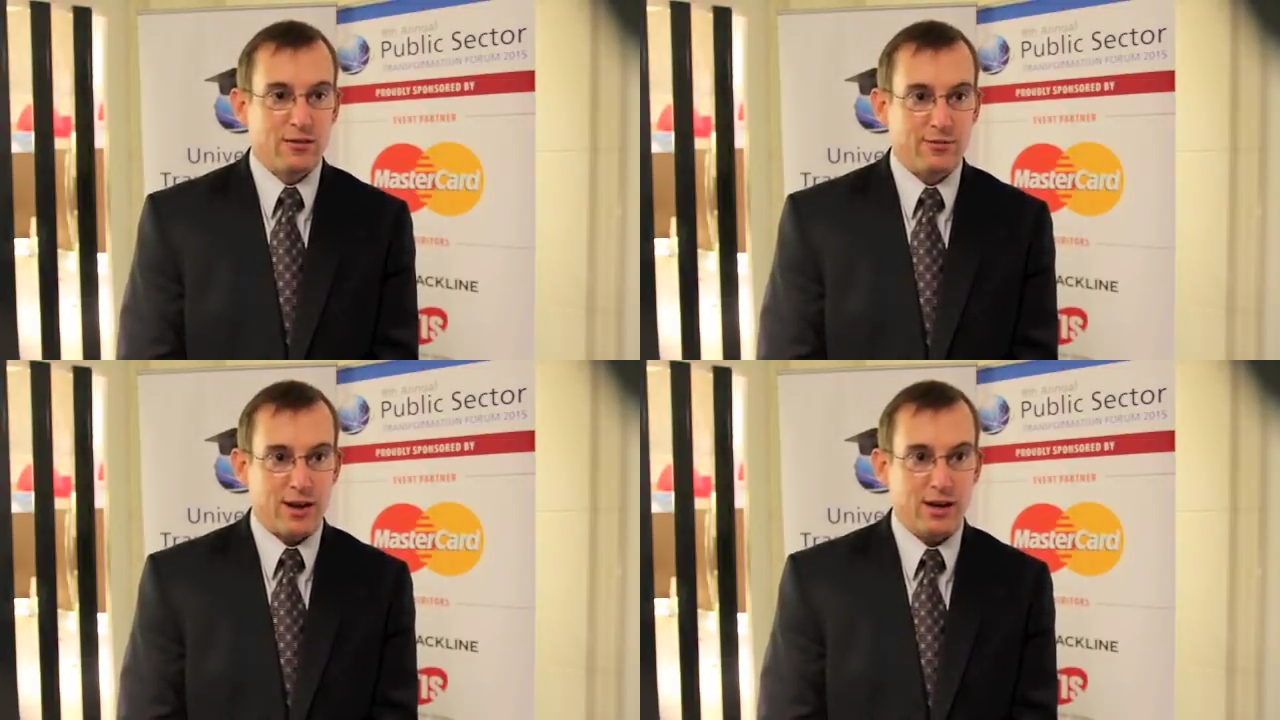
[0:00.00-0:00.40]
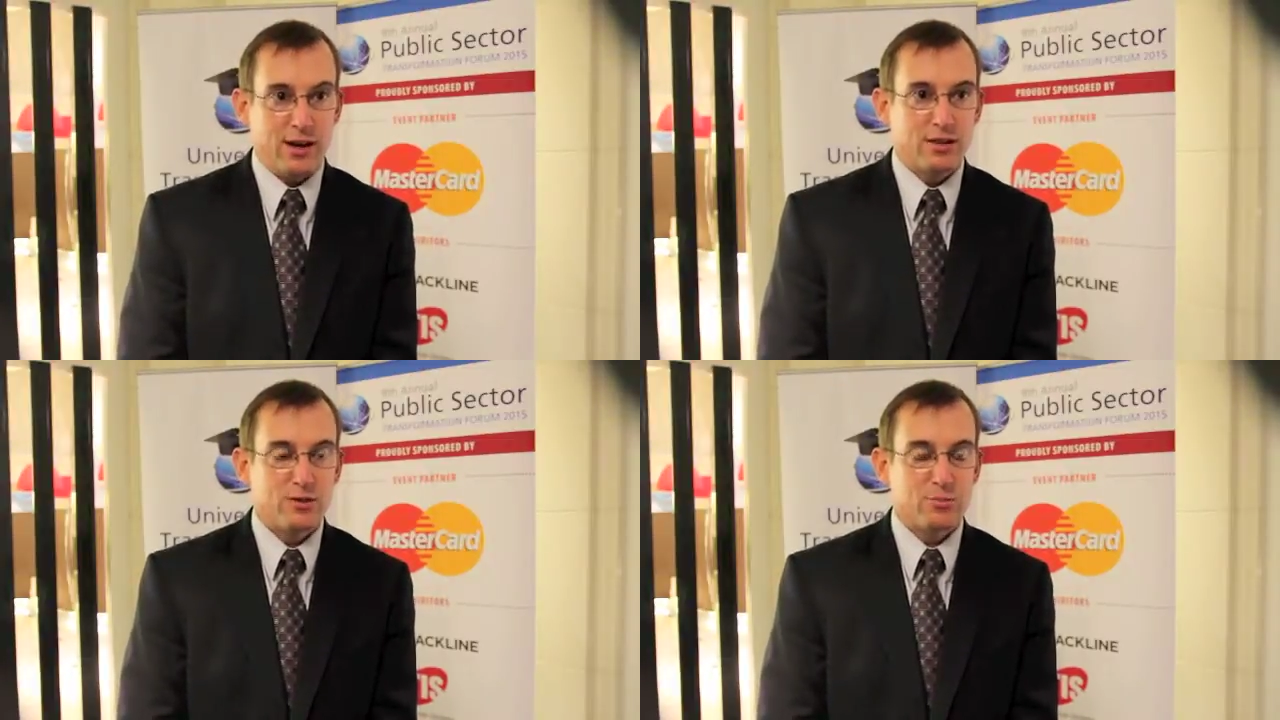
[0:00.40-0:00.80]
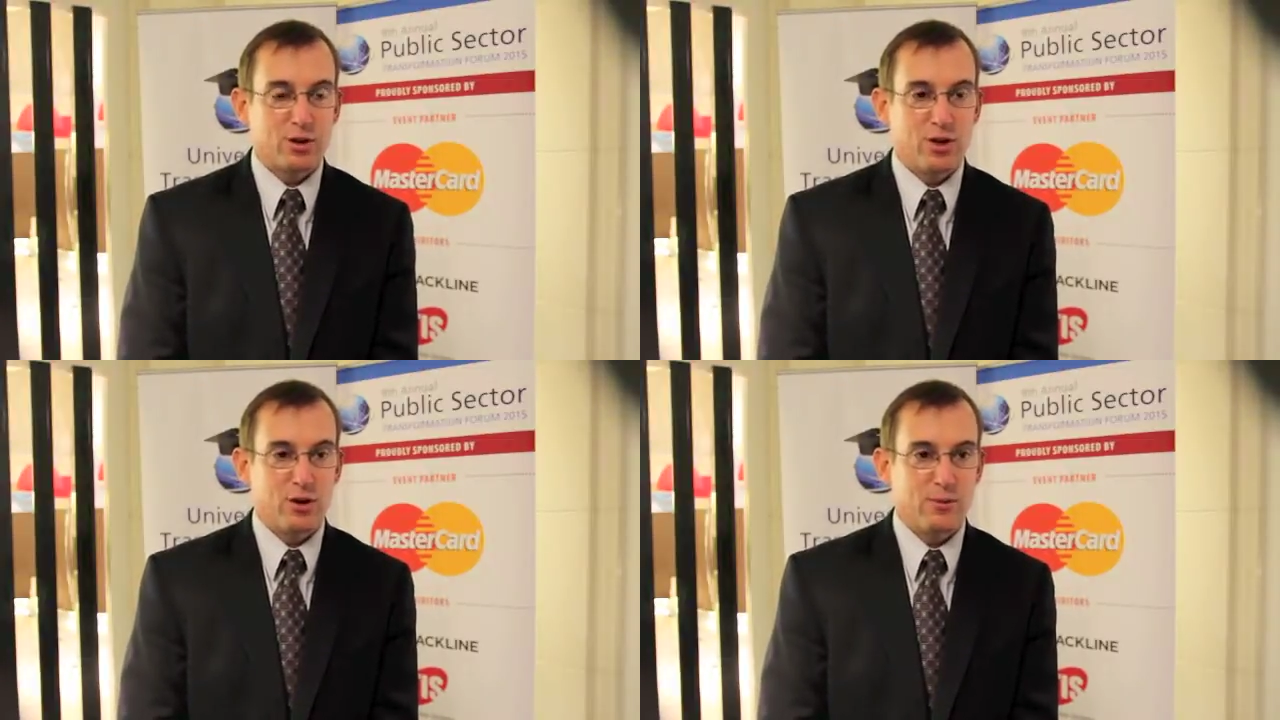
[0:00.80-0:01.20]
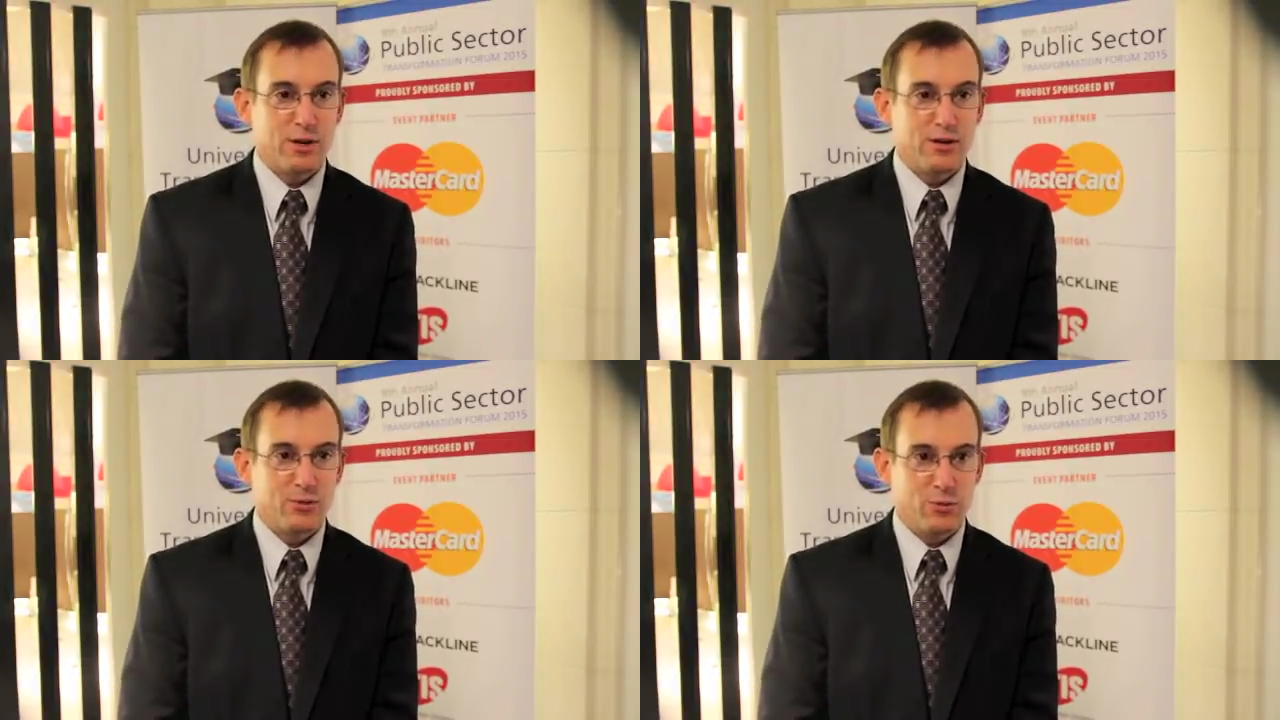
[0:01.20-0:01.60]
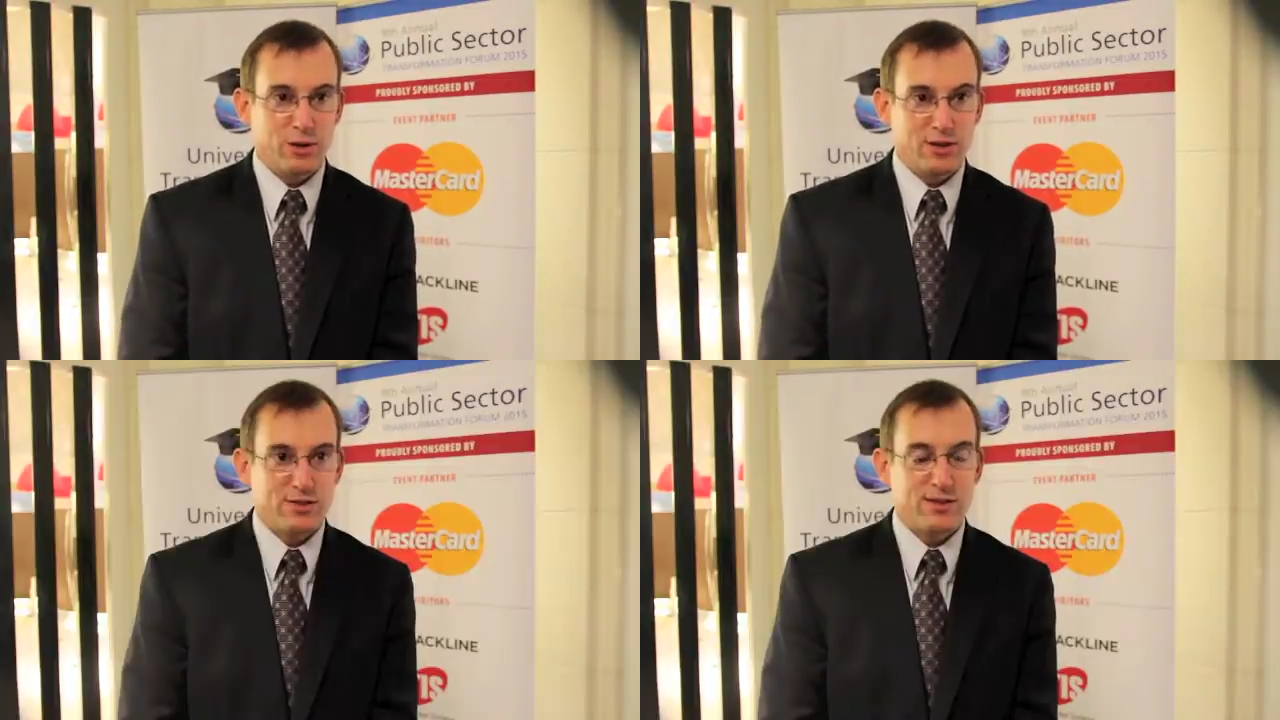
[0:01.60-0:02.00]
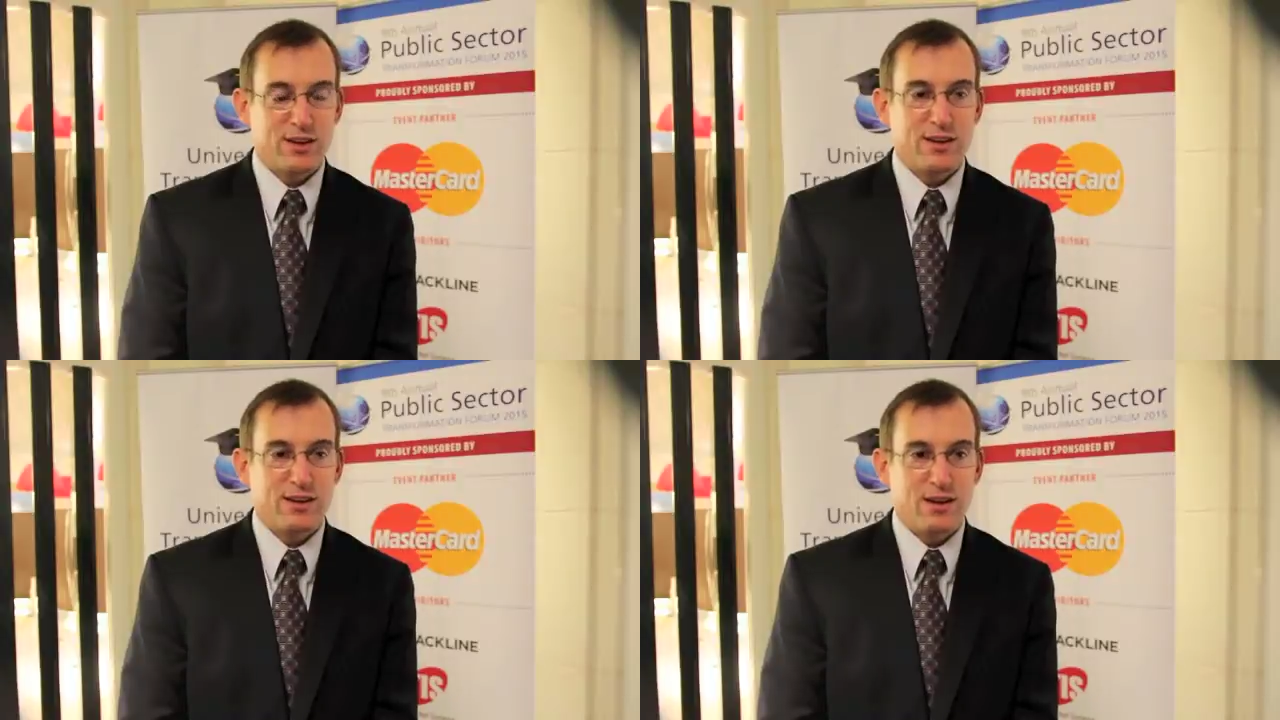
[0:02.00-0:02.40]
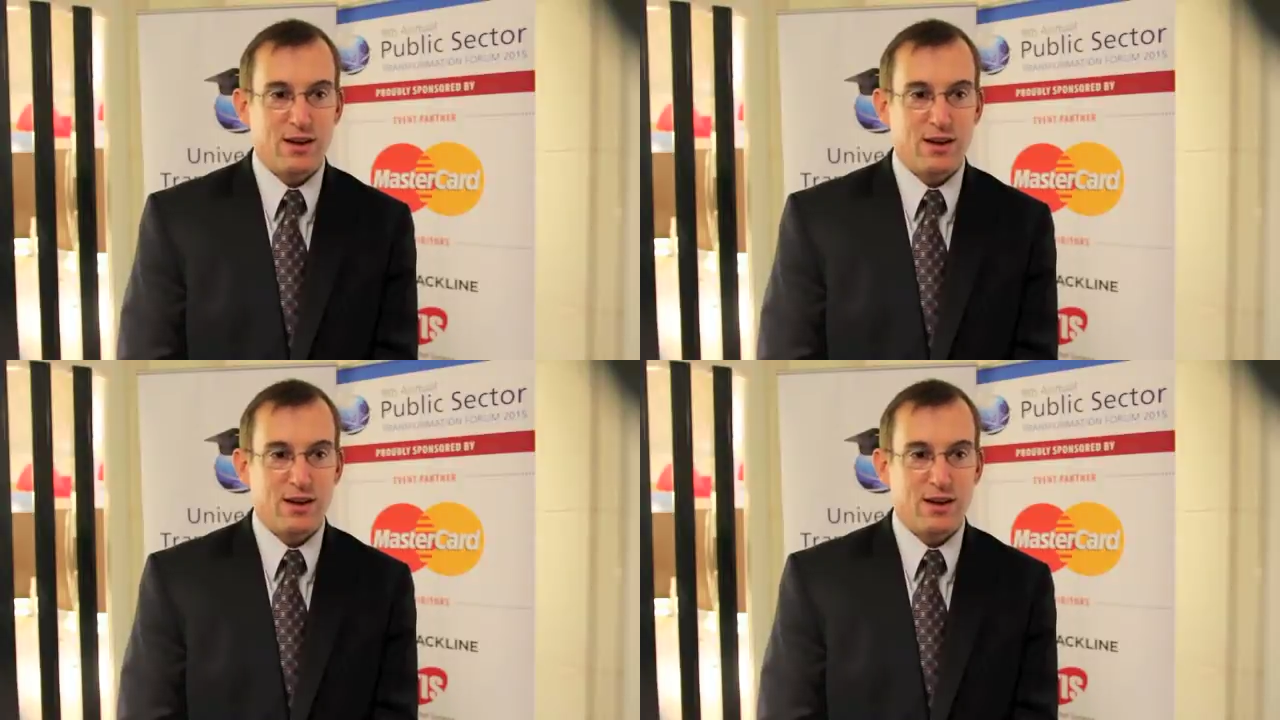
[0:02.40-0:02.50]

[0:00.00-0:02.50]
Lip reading: finance, procurement, real estate,